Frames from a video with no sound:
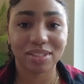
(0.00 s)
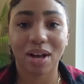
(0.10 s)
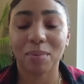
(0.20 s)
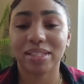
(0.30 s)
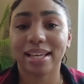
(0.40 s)
So
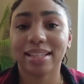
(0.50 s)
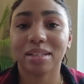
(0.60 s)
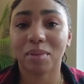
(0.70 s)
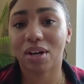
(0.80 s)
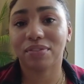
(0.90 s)
I would take
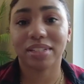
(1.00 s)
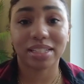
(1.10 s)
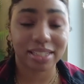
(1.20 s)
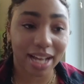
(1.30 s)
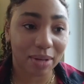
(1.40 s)
them off in the
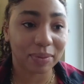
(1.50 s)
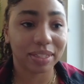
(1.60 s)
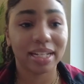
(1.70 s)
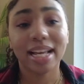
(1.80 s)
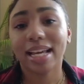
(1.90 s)

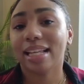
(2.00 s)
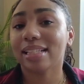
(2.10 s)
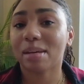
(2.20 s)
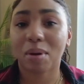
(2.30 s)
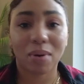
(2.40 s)
shower.
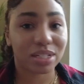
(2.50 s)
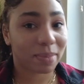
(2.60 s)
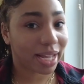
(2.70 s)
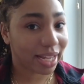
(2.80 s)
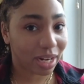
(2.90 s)
Anytime I wash
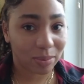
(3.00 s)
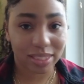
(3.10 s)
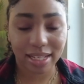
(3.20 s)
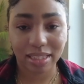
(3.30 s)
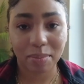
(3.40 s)
my hair, I would
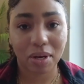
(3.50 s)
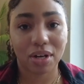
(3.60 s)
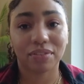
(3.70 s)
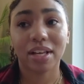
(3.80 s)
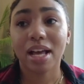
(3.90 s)
take them
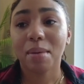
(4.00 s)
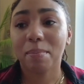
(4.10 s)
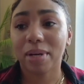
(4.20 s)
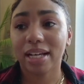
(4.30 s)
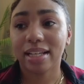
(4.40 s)
off.
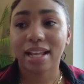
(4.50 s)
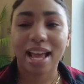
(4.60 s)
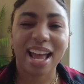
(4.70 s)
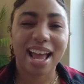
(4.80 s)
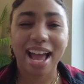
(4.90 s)
But
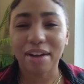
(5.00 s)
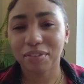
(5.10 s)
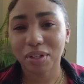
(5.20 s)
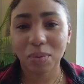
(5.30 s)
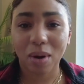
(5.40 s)

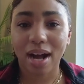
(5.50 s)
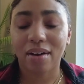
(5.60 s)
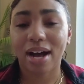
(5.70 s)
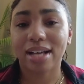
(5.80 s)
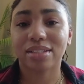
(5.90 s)
after a
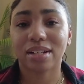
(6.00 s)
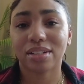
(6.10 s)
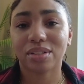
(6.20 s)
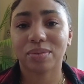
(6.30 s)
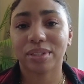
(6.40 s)
while, I
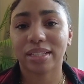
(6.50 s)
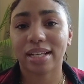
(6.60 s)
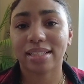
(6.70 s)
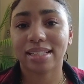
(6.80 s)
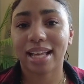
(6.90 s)
started to
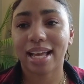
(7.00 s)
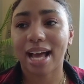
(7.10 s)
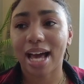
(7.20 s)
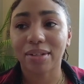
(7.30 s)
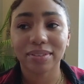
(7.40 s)
realize that
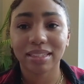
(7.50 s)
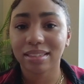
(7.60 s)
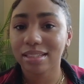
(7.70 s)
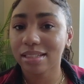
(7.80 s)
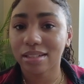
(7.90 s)
I don't think
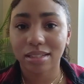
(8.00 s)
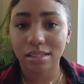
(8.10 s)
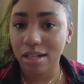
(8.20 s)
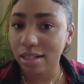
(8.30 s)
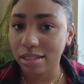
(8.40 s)
these are gonna
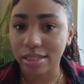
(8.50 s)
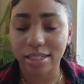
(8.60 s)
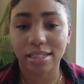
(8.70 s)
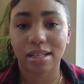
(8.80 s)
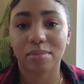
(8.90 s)
tarnish
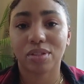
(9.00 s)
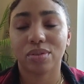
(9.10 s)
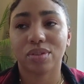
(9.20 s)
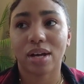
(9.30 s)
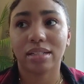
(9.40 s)
anytime
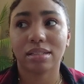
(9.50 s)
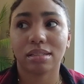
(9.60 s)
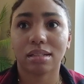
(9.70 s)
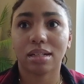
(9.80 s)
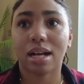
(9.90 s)
soon. So I just
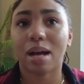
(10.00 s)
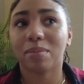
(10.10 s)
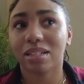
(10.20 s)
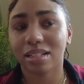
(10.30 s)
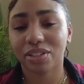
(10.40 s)
started
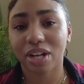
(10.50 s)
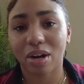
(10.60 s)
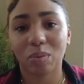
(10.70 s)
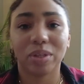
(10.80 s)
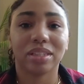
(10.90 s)
hopping in the
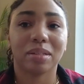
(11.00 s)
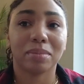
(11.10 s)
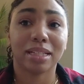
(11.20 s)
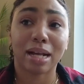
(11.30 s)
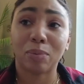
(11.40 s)
shower with them.
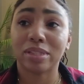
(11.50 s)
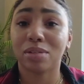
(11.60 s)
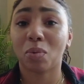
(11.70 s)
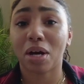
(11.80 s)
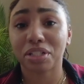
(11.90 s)
Then I went
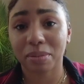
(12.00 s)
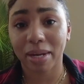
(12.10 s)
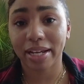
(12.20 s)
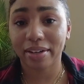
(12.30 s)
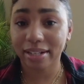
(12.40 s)
to washing
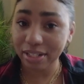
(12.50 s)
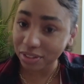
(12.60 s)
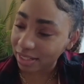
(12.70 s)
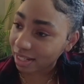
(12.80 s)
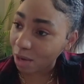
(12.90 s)
my hair. And as
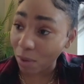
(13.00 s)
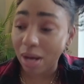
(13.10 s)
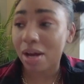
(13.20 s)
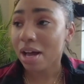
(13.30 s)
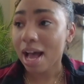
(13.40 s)
you can see,
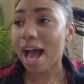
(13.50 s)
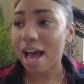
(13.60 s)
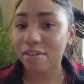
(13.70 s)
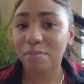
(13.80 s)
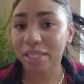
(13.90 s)
well,
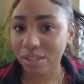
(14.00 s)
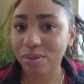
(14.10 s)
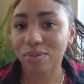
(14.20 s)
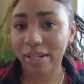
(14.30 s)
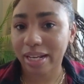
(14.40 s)
I have mini
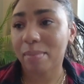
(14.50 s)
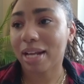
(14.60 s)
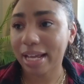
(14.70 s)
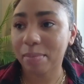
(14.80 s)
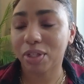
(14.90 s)
Swiss right now, but
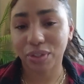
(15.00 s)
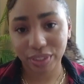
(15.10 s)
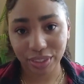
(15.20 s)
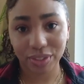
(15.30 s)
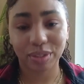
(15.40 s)
I am a
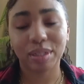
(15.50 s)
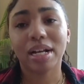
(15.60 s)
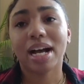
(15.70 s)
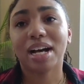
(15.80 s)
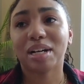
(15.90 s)
curly girl.
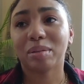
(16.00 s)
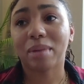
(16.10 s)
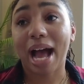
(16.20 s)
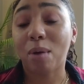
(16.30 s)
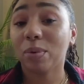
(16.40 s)
Um,
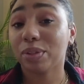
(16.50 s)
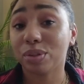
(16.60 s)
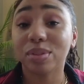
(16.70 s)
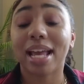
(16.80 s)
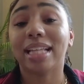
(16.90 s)
I
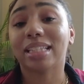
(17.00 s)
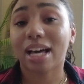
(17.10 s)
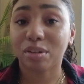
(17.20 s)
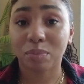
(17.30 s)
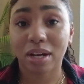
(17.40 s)
use a
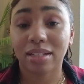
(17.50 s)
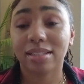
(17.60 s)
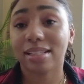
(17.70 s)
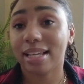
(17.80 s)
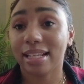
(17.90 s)
lot of
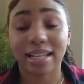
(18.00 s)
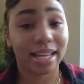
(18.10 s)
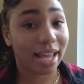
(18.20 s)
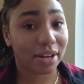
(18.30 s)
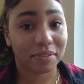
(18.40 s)
products in
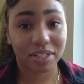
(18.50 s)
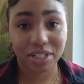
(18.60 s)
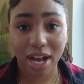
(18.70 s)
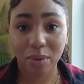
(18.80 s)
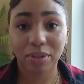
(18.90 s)
and out of the
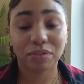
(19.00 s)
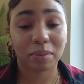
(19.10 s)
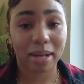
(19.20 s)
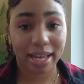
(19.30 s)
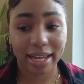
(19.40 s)
shower for
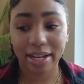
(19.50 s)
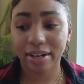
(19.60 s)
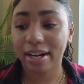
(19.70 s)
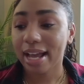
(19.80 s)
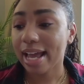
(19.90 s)
my
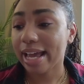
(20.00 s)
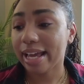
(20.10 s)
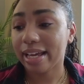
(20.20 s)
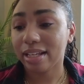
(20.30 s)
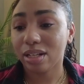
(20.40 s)
hair
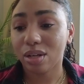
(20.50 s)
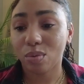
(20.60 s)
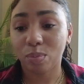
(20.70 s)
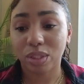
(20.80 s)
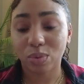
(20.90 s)
and
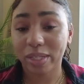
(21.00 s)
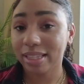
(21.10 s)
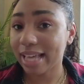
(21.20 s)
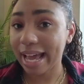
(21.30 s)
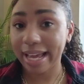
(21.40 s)

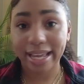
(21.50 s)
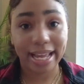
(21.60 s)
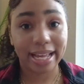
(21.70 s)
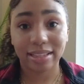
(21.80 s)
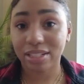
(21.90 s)
between that
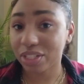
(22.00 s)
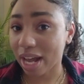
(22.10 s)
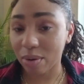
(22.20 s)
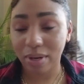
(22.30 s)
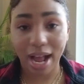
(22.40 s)
and the
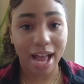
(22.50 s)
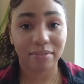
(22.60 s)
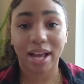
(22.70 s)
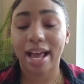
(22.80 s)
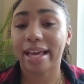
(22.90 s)
shower, I have
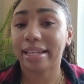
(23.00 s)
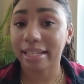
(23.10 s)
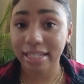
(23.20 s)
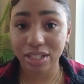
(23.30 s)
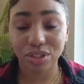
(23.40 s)
not had
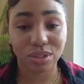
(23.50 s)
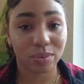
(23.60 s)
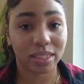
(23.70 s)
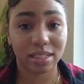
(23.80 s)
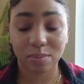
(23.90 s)
any issues
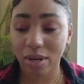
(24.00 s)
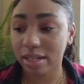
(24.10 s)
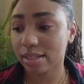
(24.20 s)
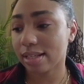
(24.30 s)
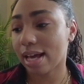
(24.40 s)
with these products.